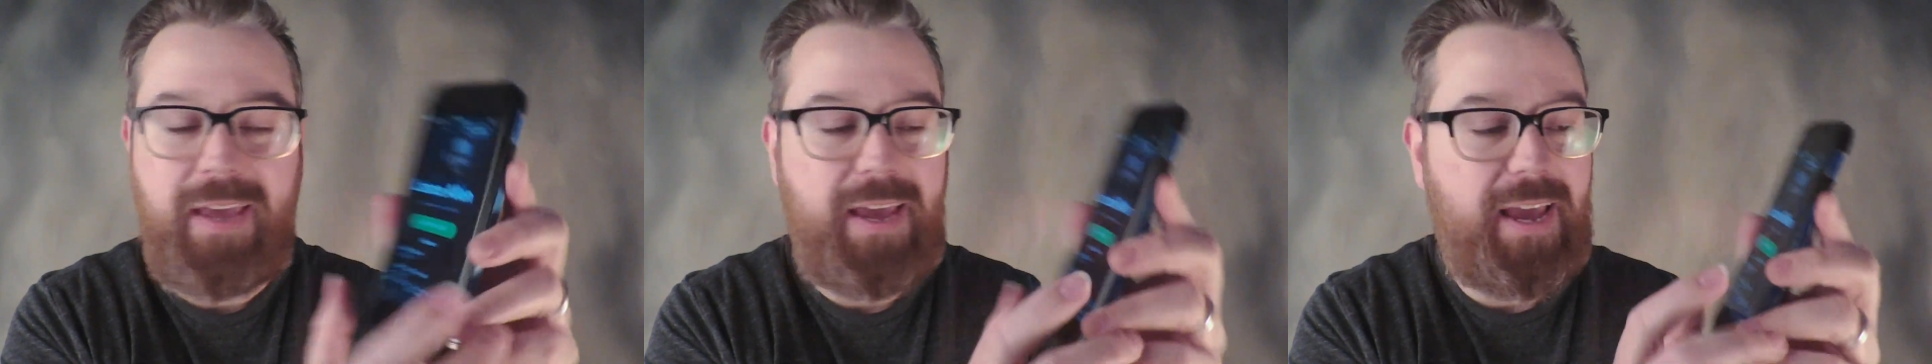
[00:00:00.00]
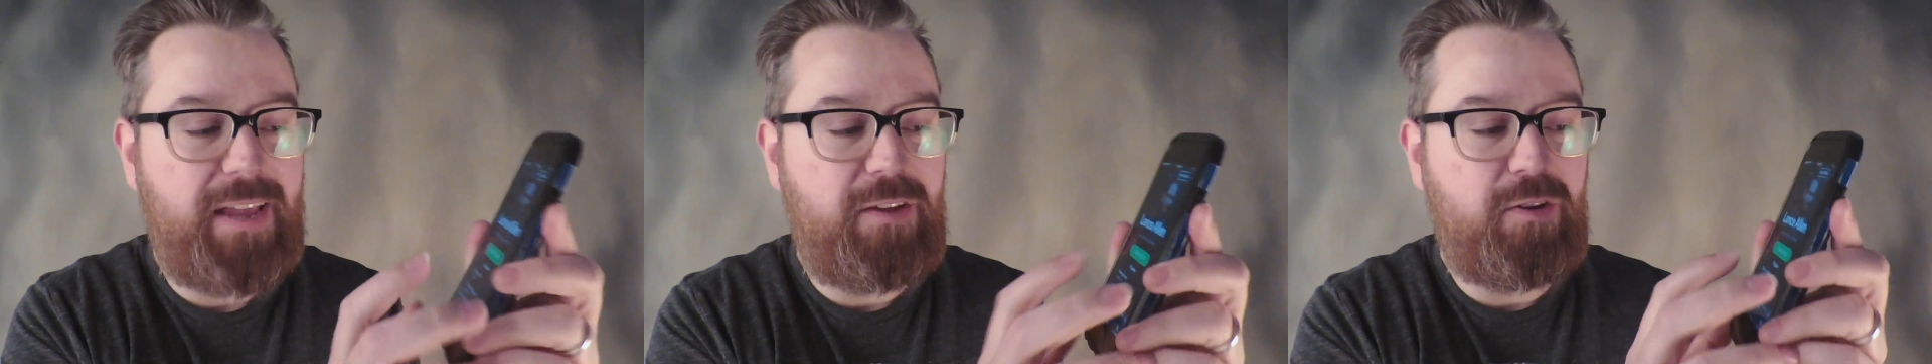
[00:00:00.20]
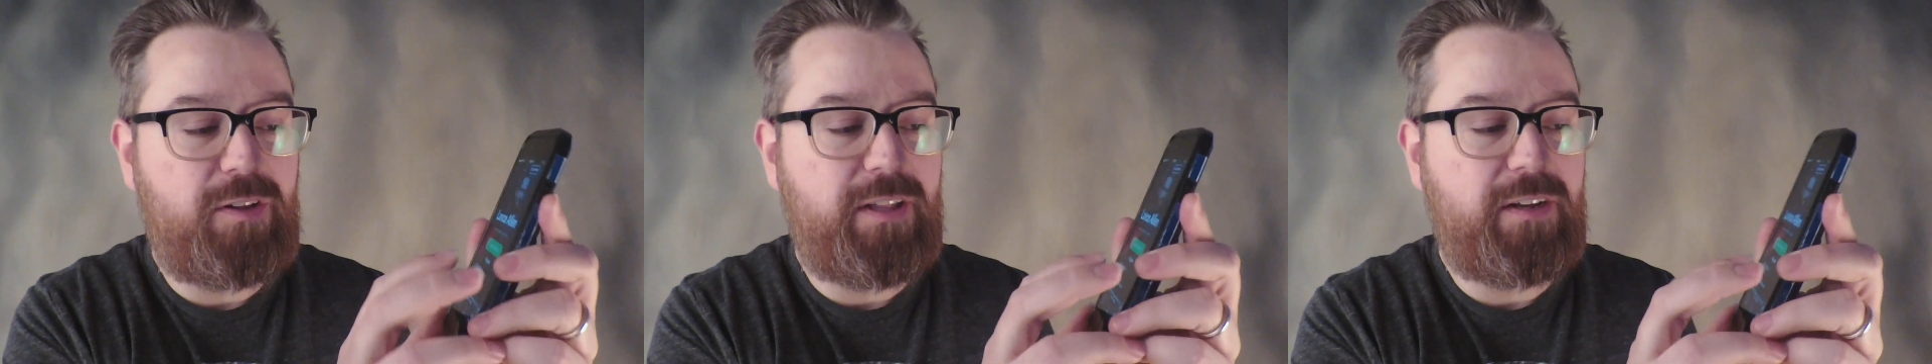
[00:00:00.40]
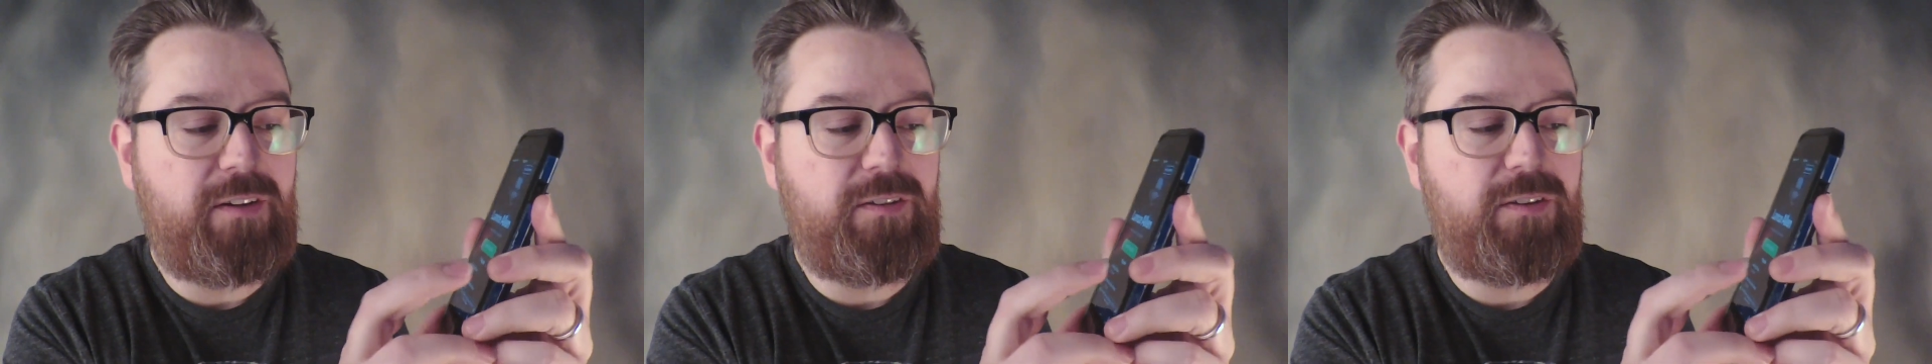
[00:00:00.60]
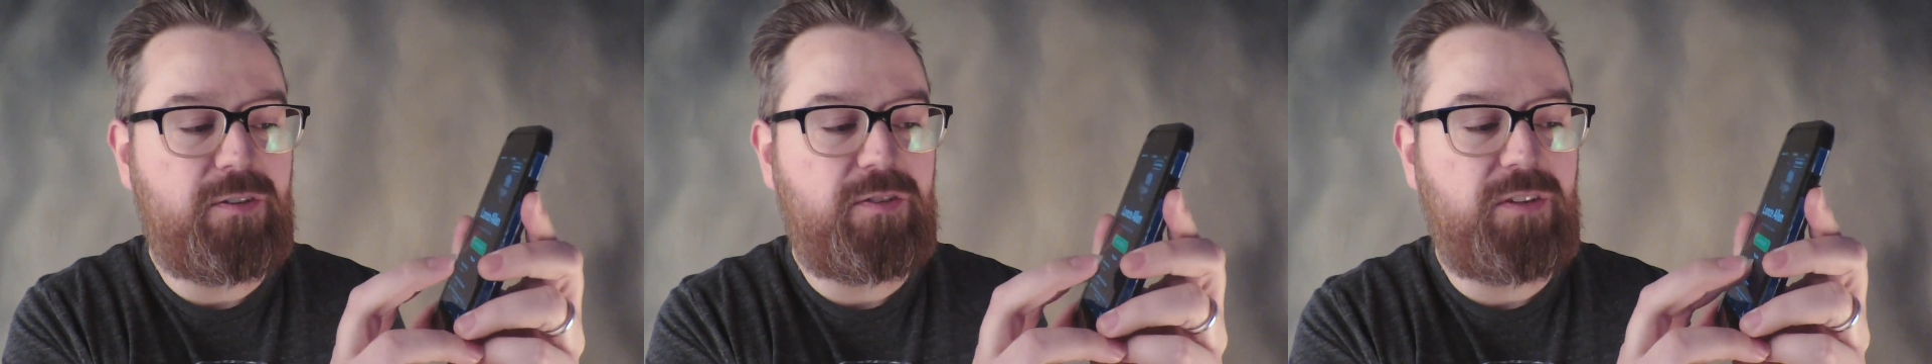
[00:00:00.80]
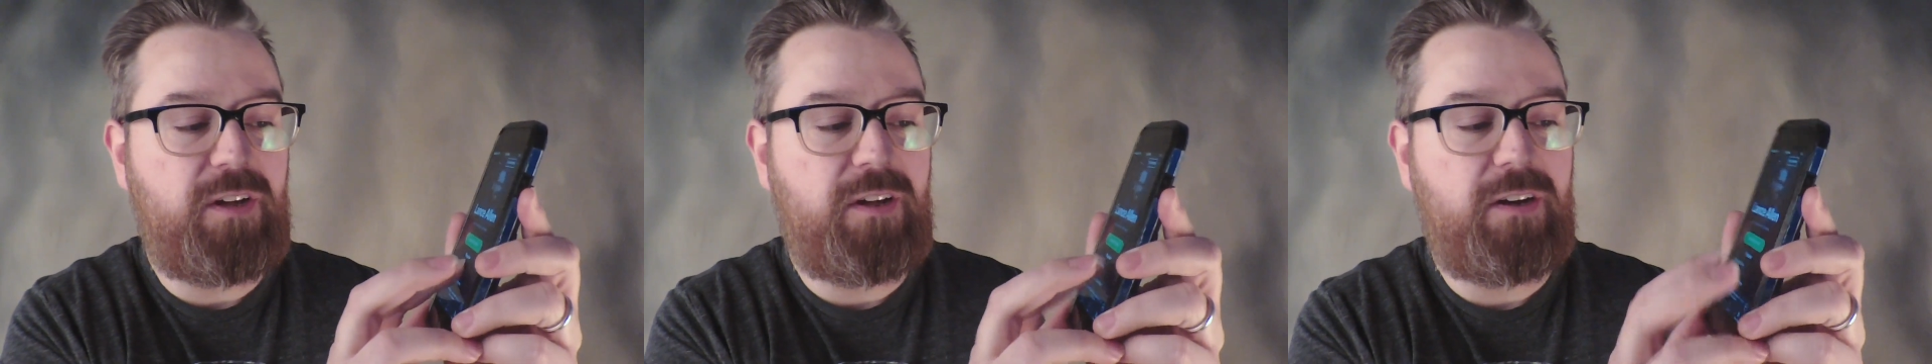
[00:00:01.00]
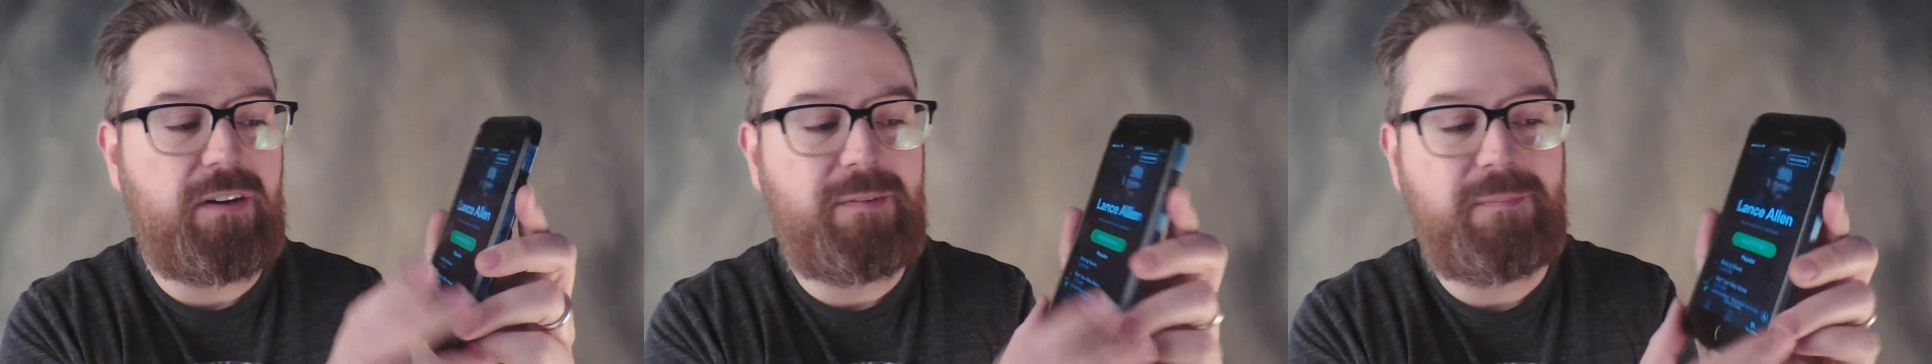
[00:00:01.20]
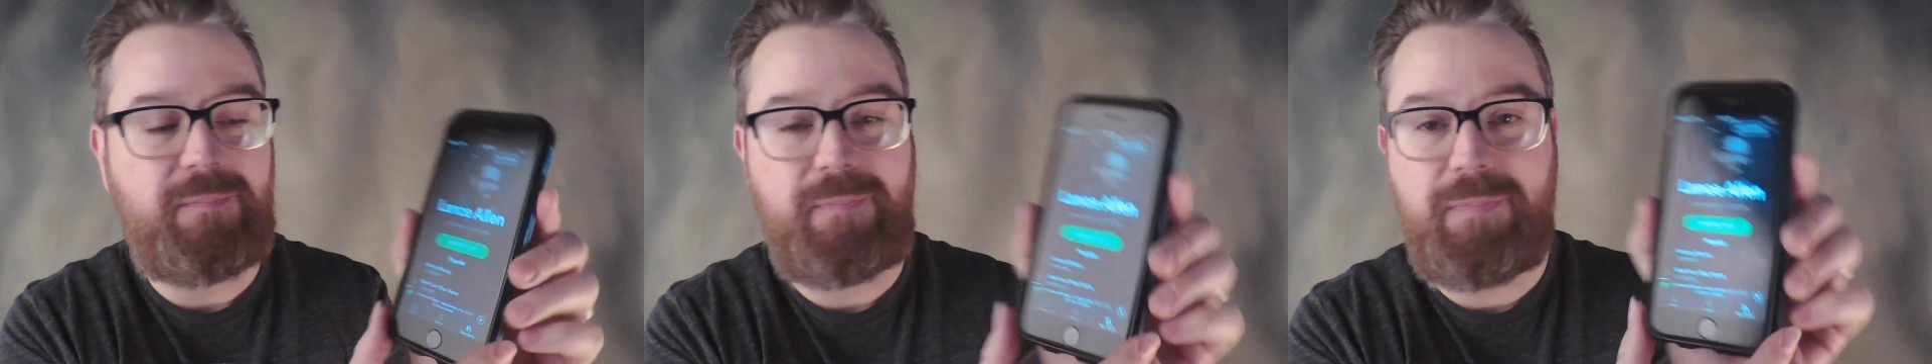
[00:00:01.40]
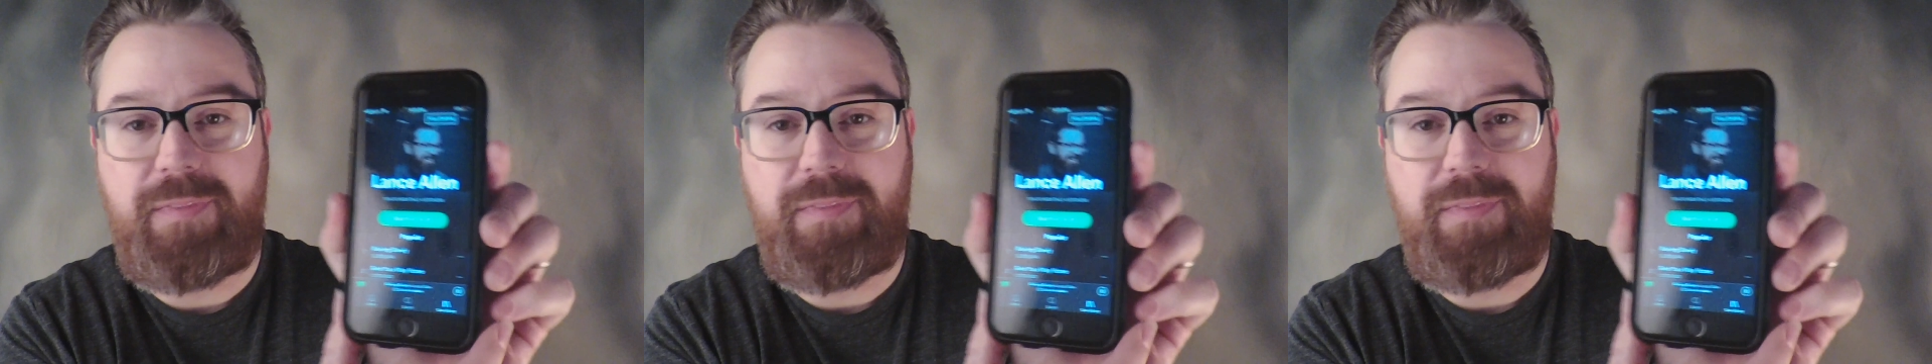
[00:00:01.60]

and you click on their song,